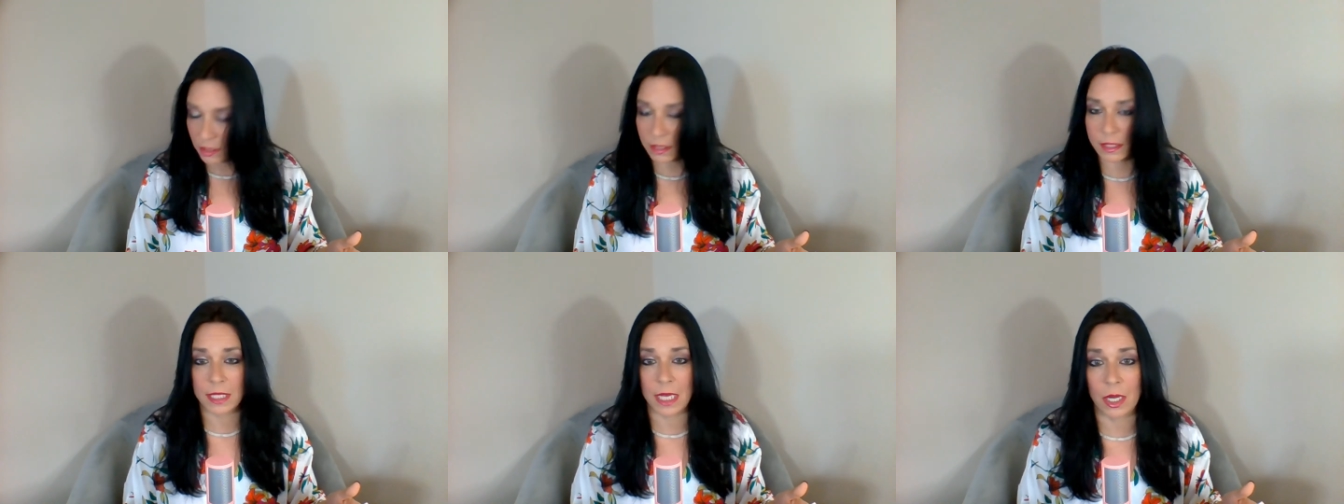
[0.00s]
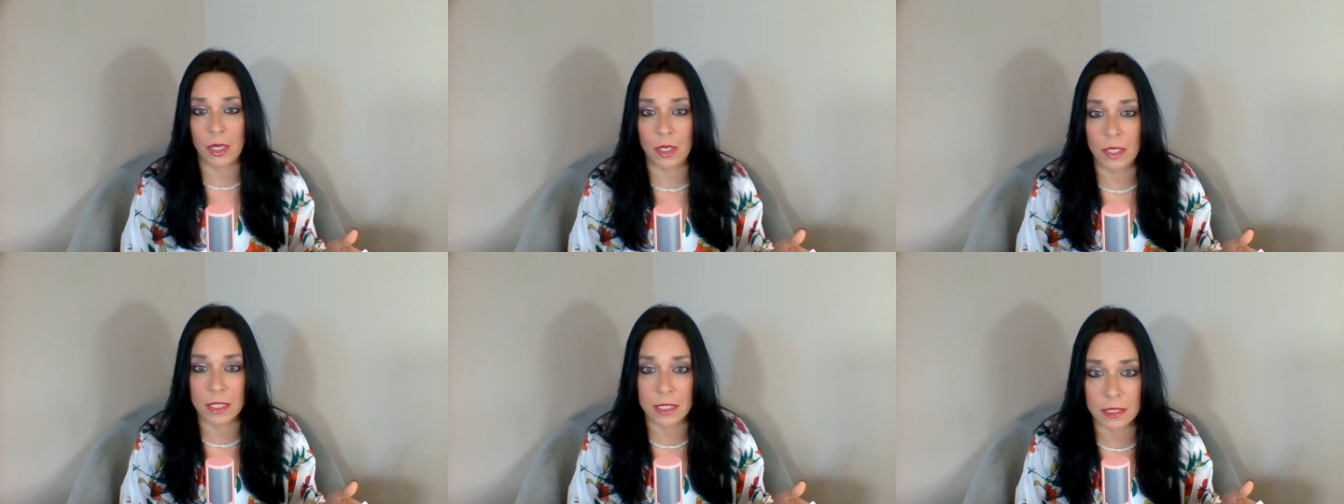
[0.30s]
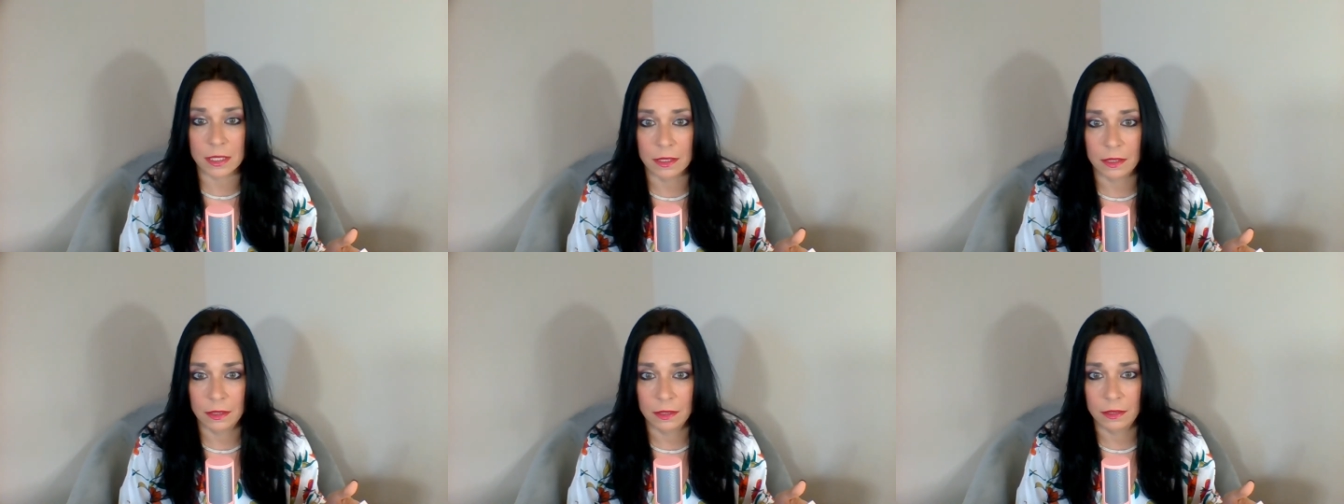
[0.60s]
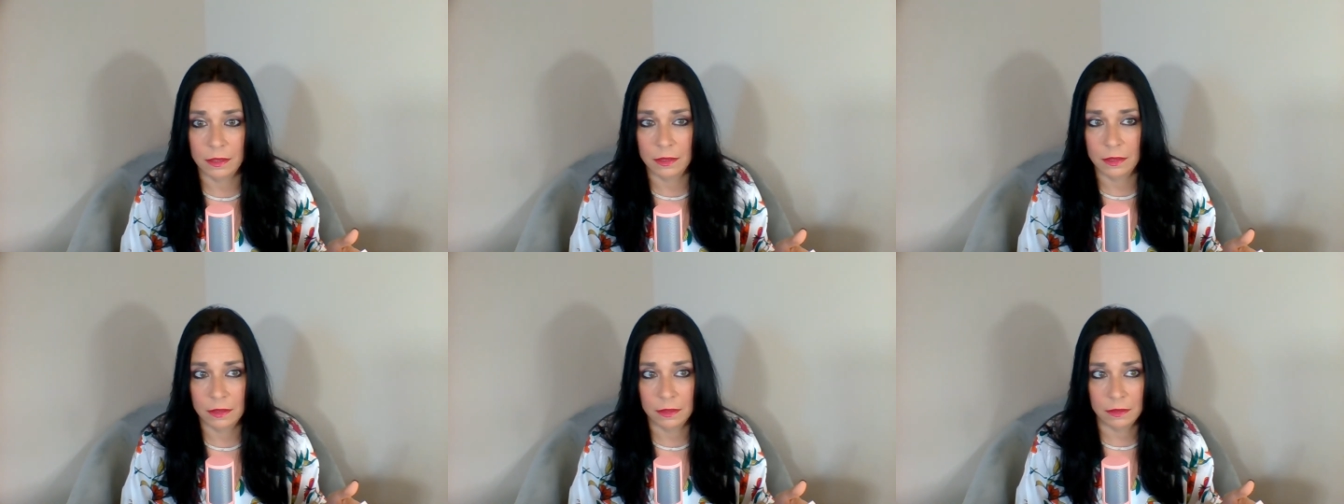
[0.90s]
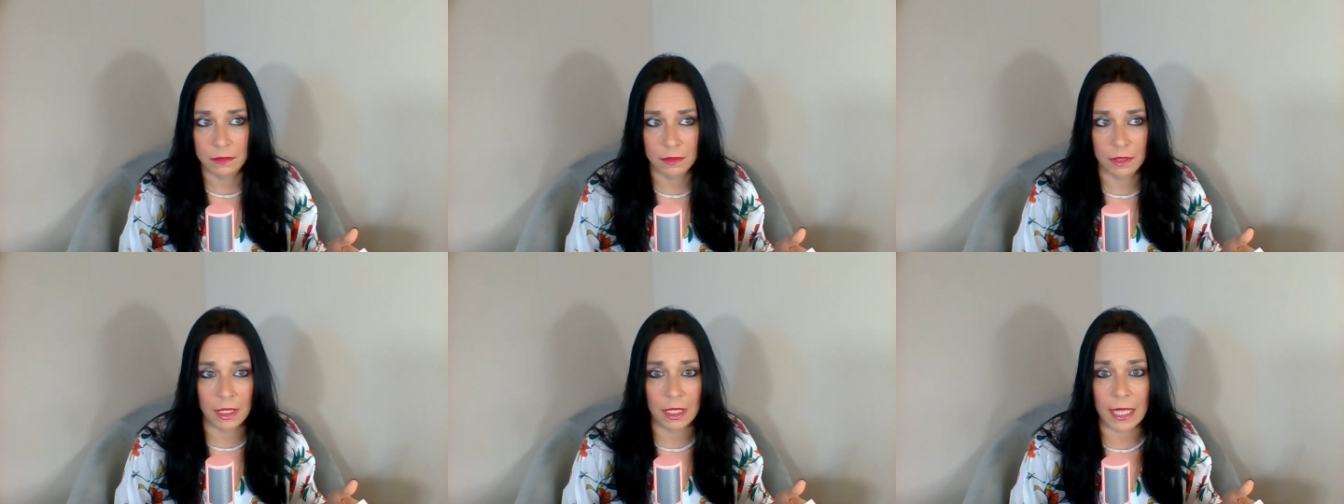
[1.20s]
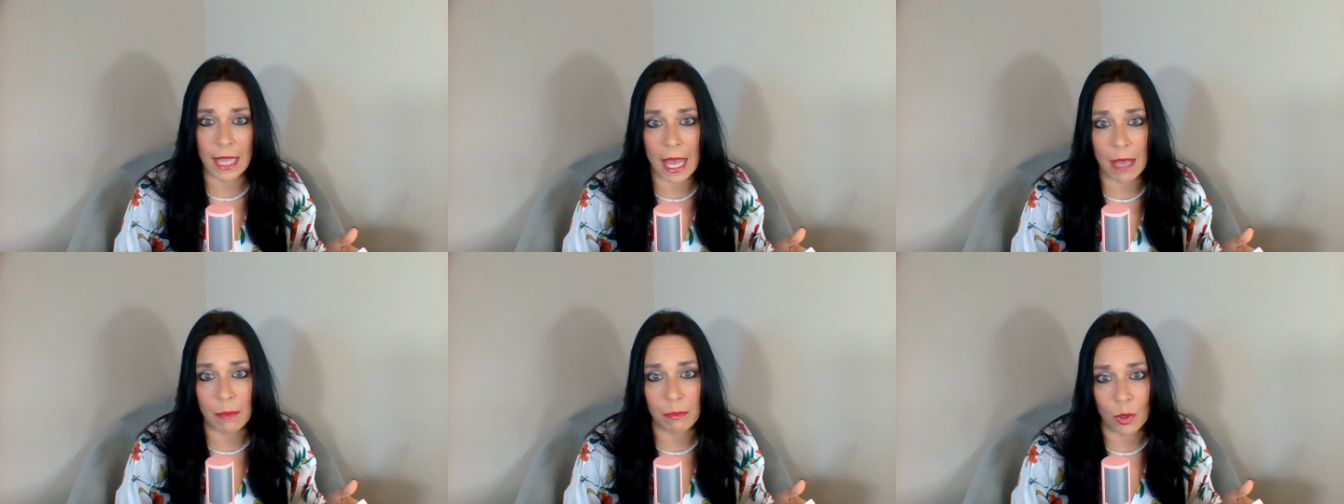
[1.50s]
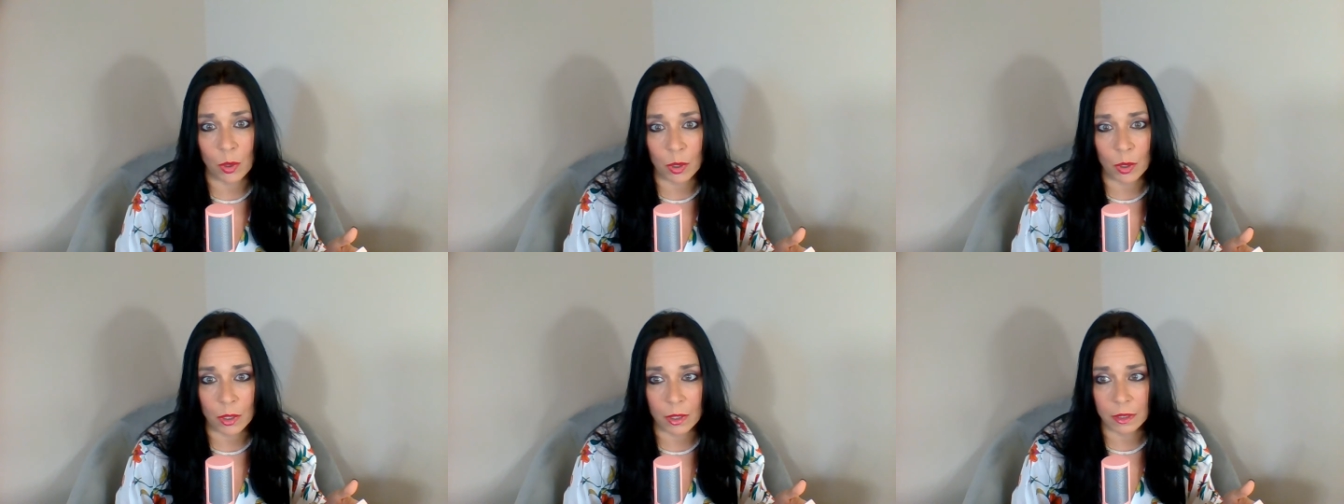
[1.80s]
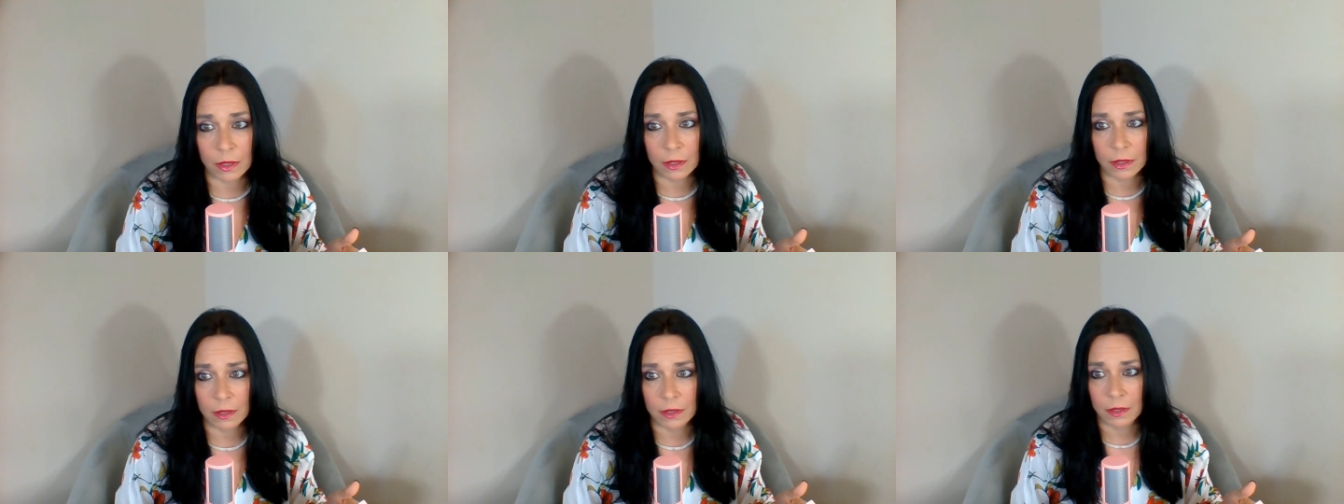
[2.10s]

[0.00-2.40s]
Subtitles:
Sarah's clapboard.